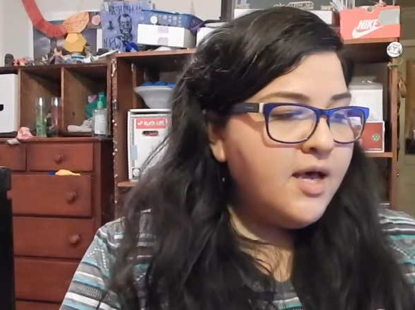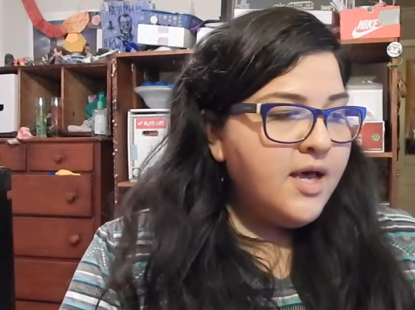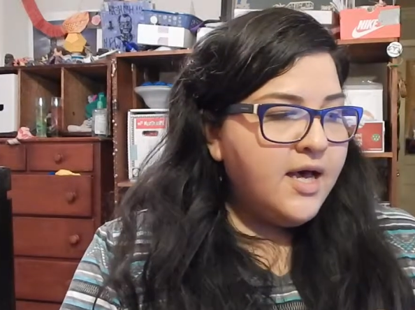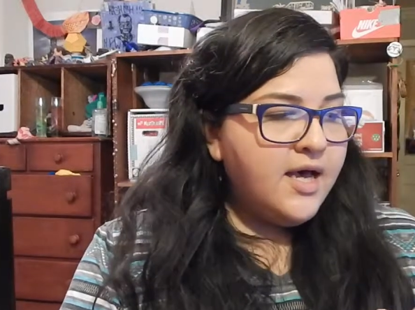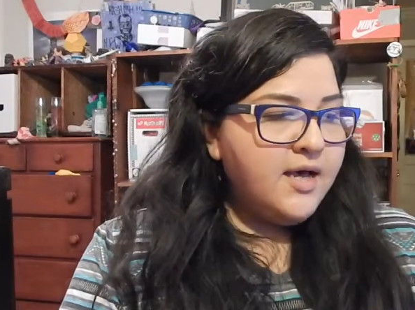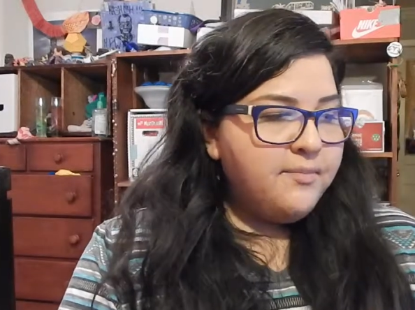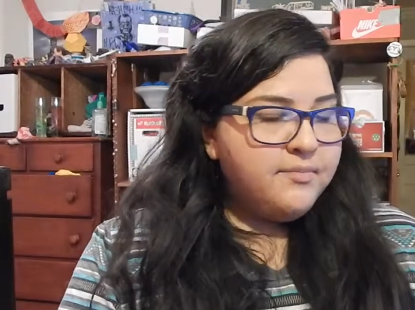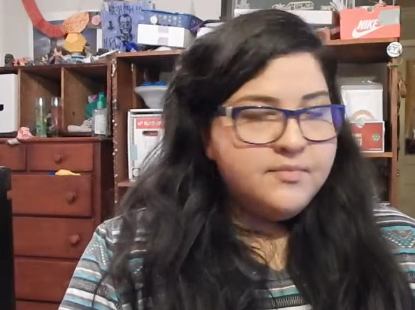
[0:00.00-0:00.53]

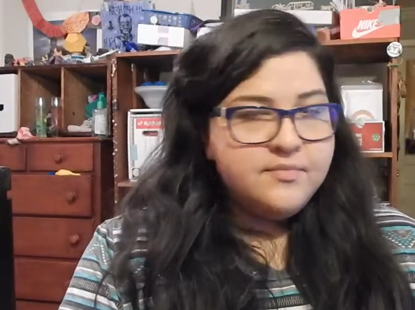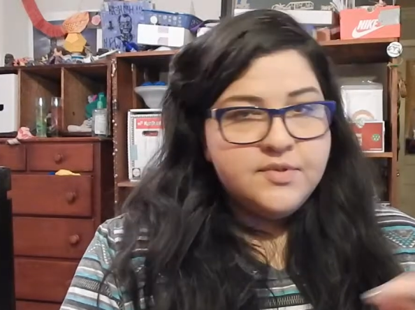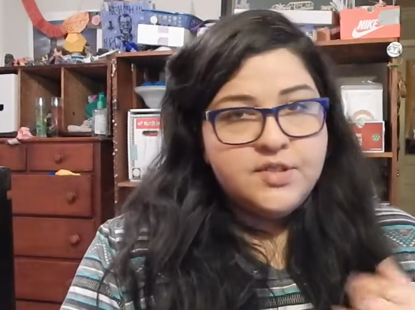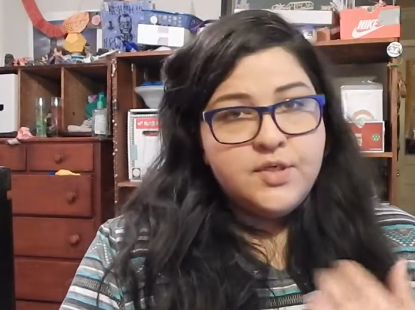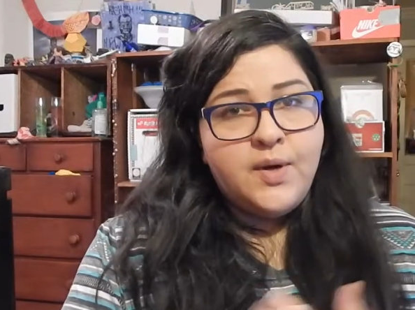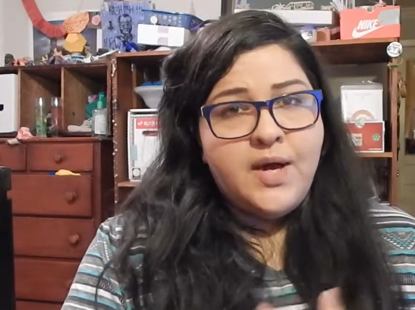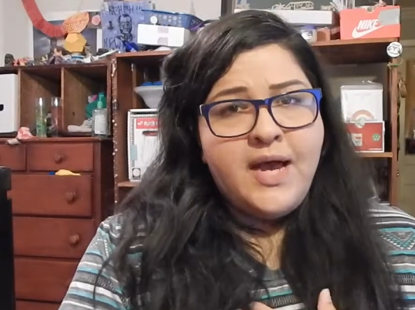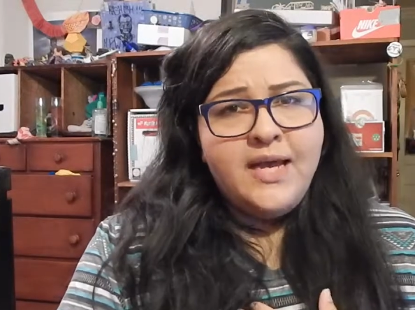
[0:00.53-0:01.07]
Um,
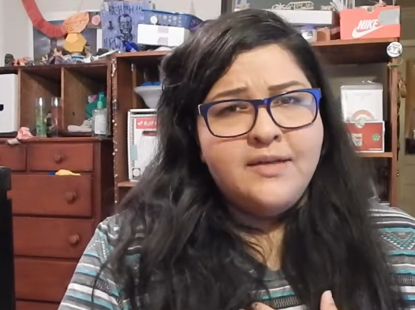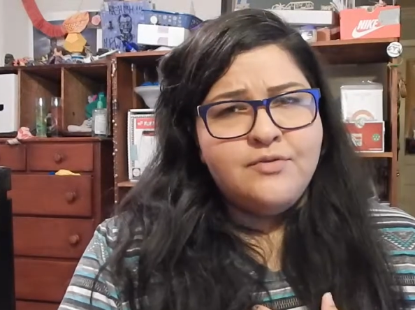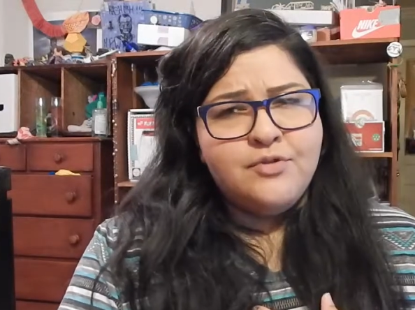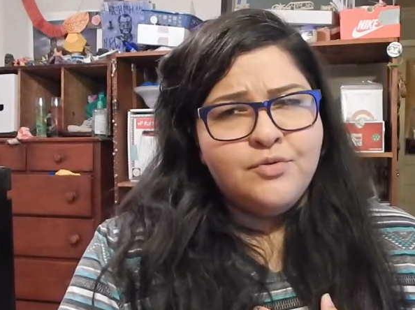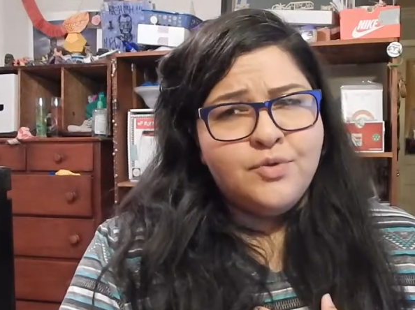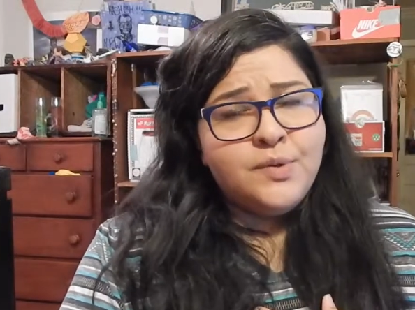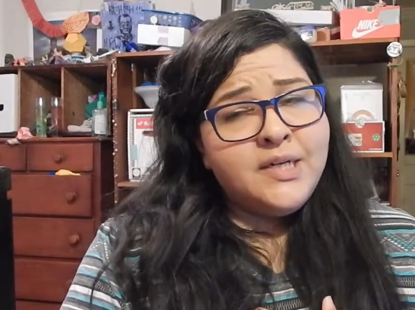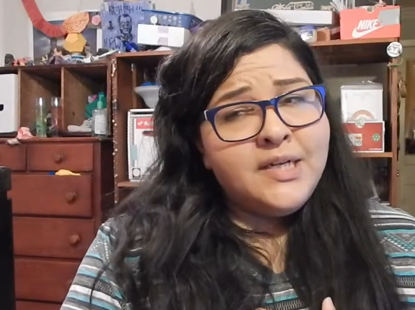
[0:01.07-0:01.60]
so I
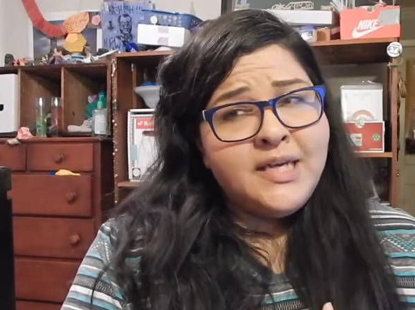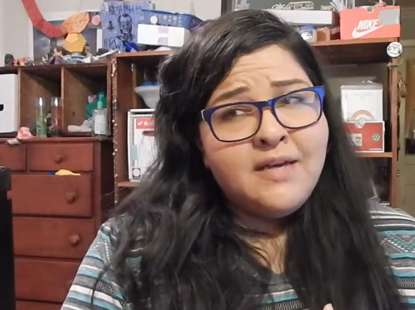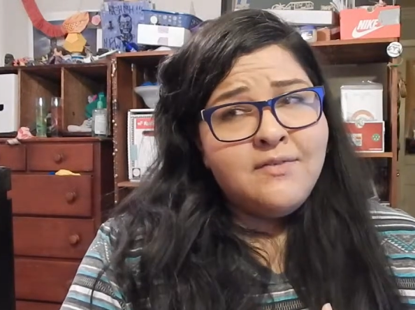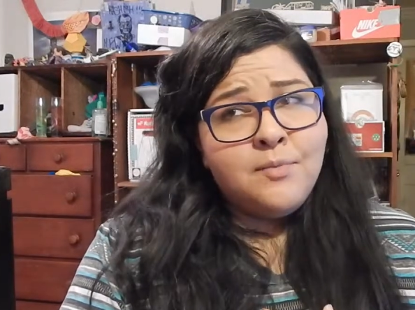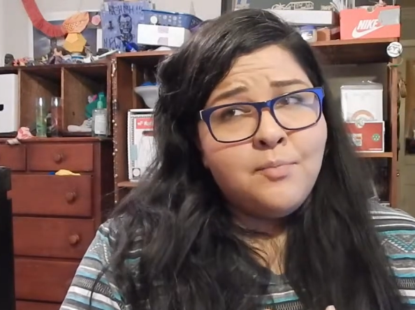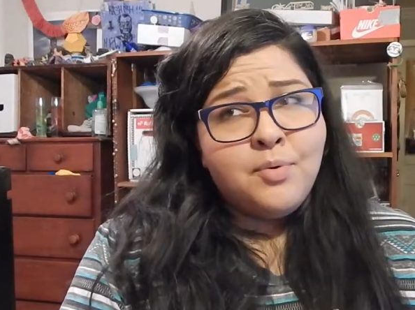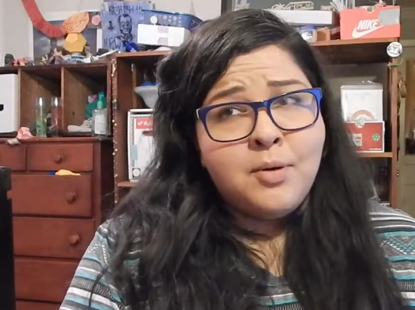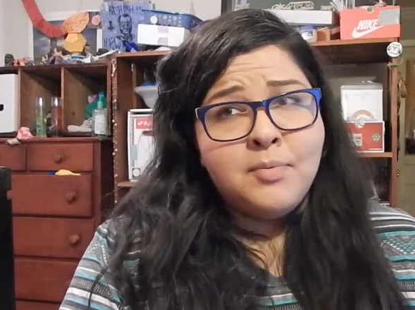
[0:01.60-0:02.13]
don't know what I gave
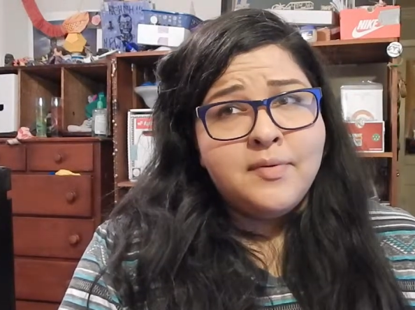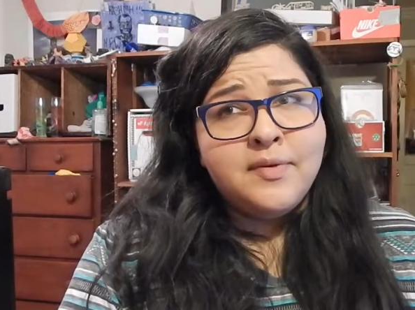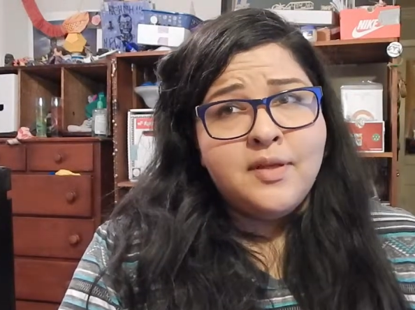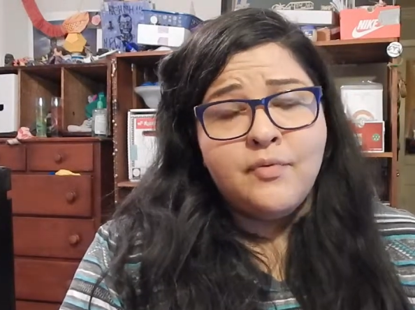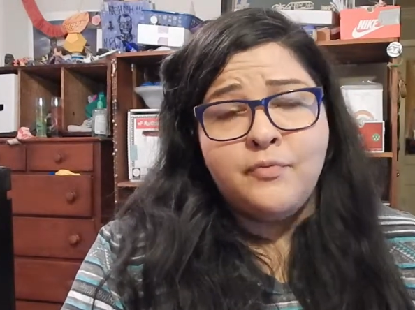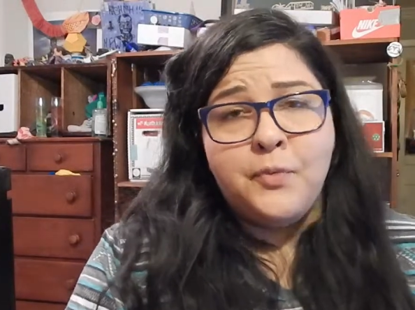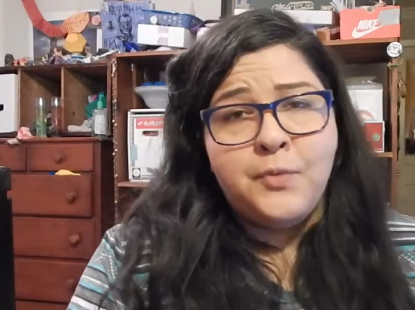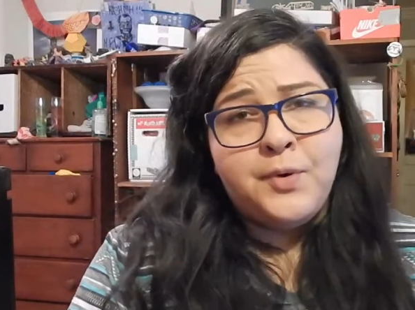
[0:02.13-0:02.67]
it. Probably a
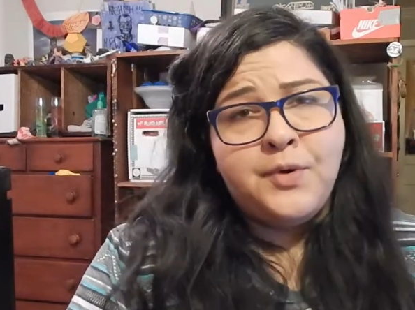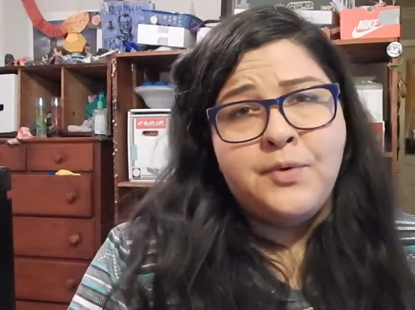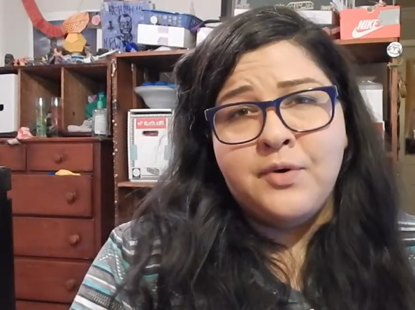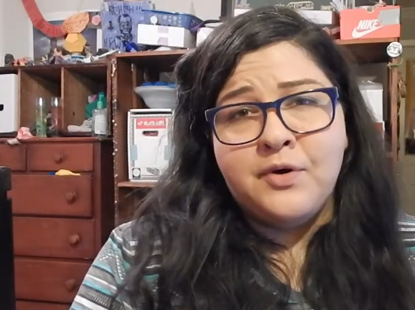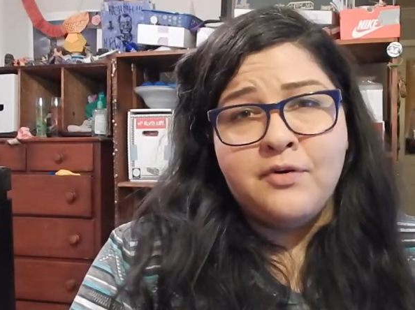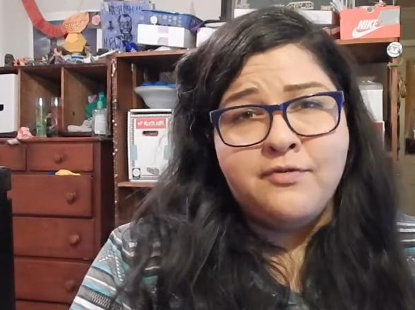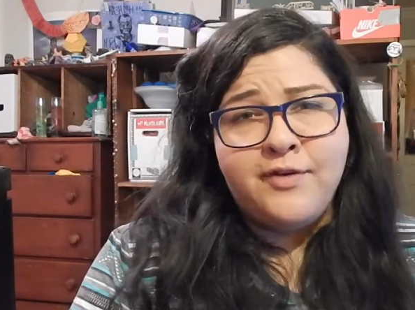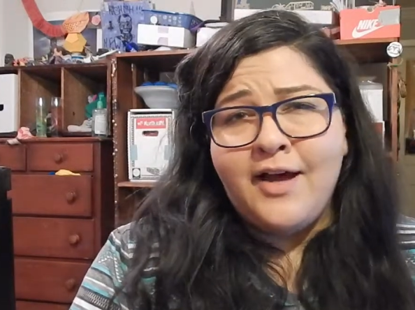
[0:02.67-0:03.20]
four
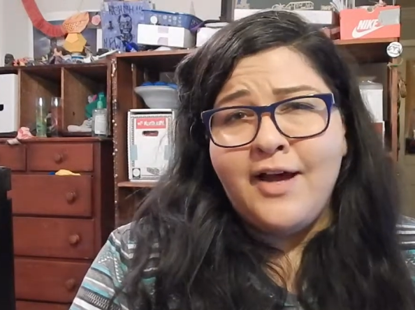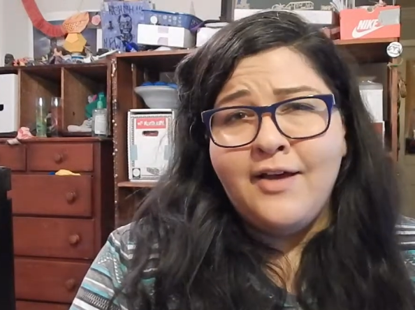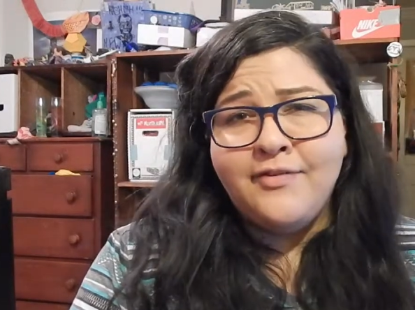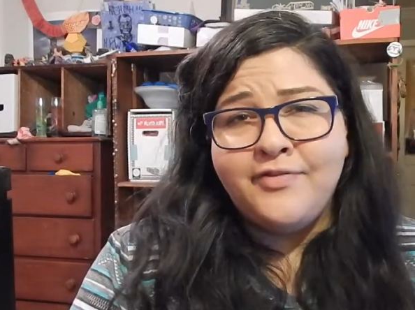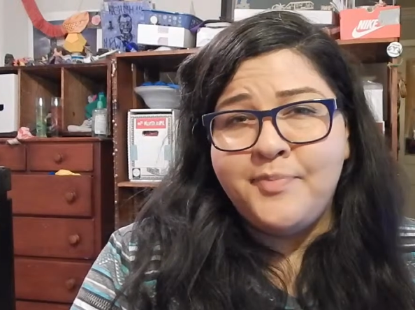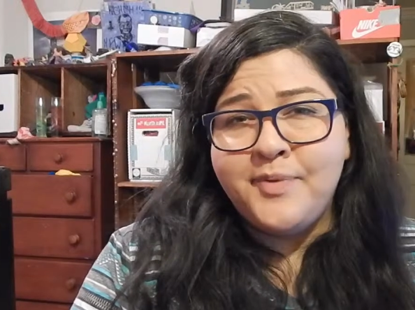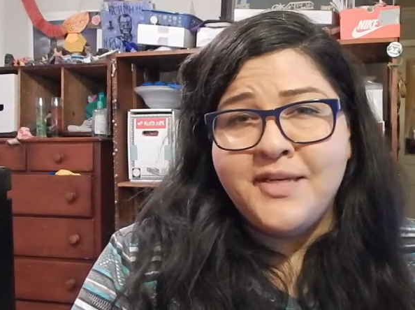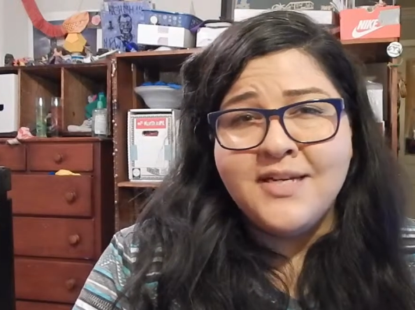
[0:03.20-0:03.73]
or a
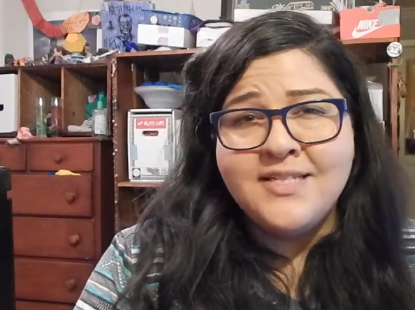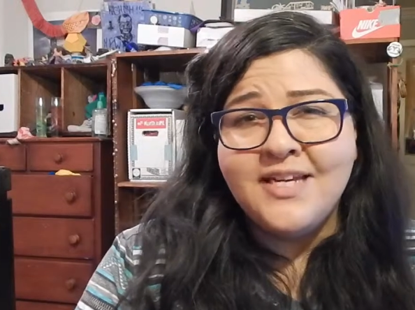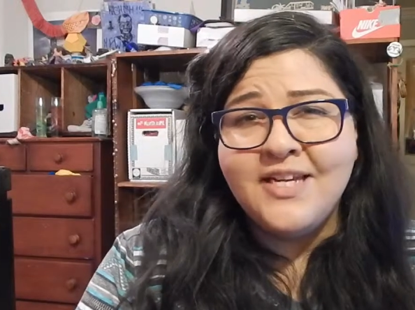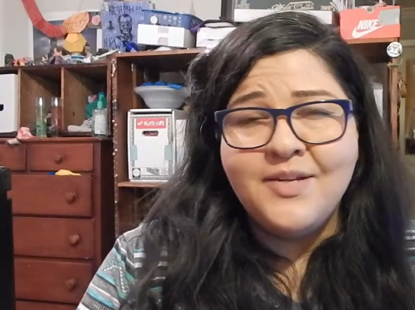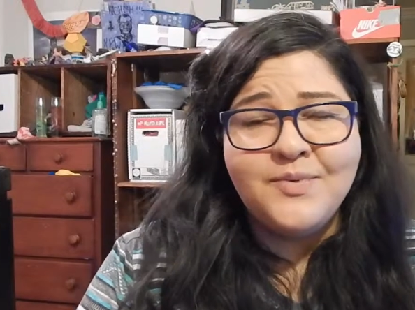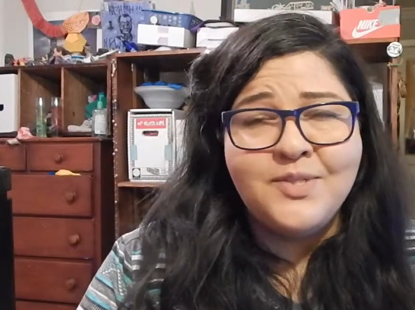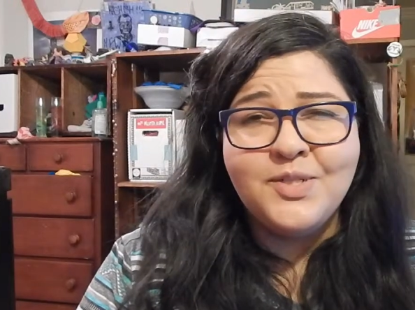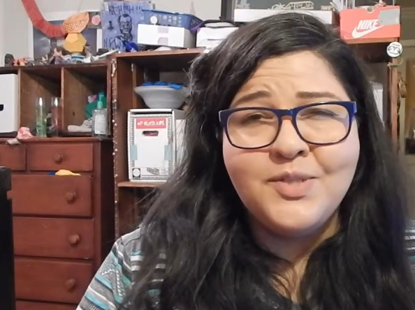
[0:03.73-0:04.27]
five, because
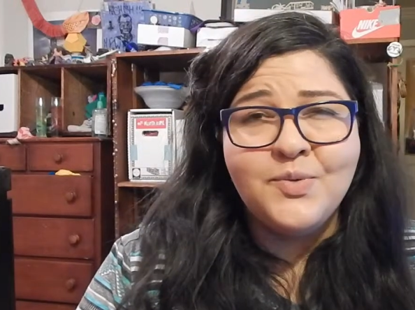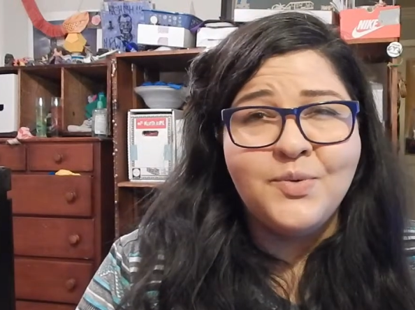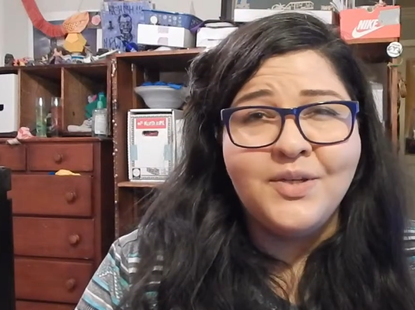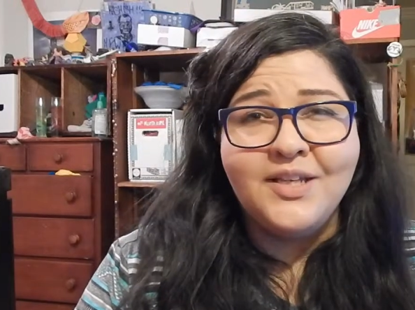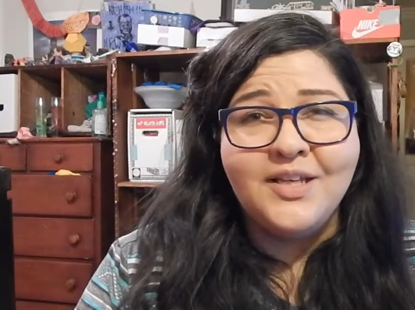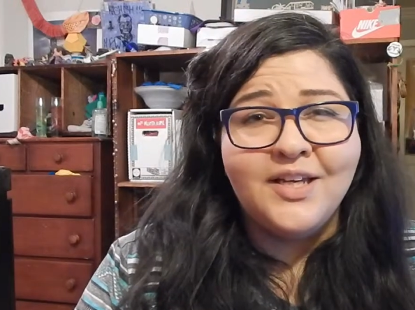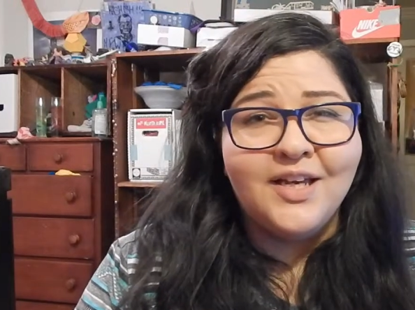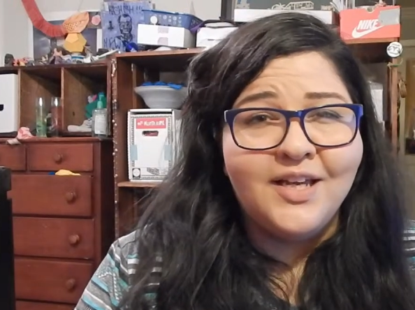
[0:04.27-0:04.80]
it was just
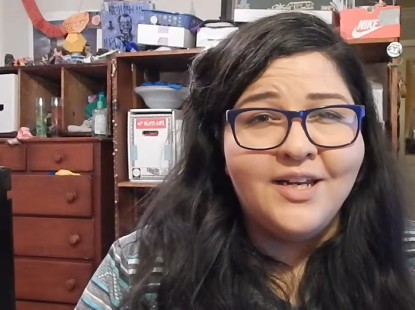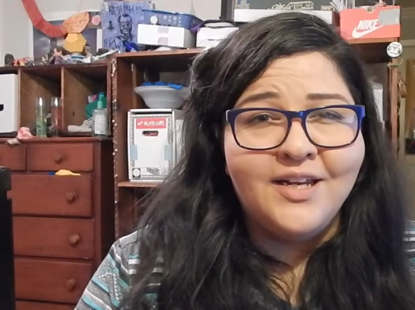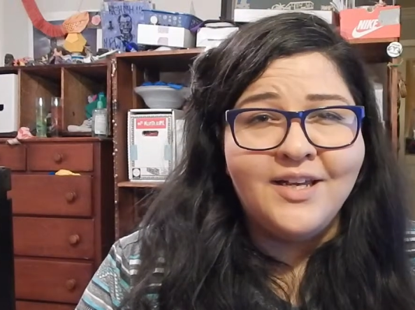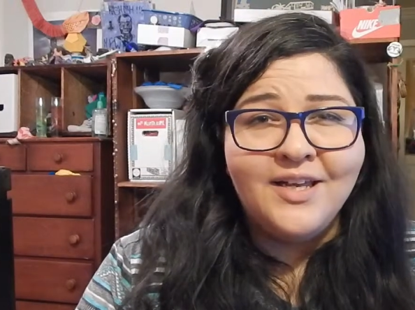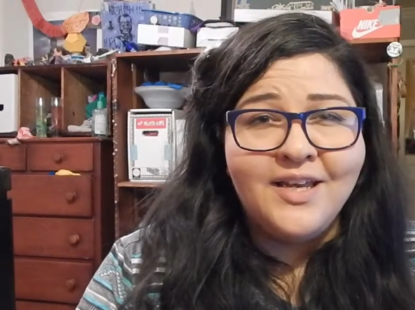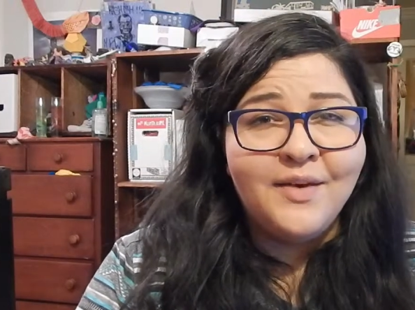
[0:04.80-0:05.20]
really good.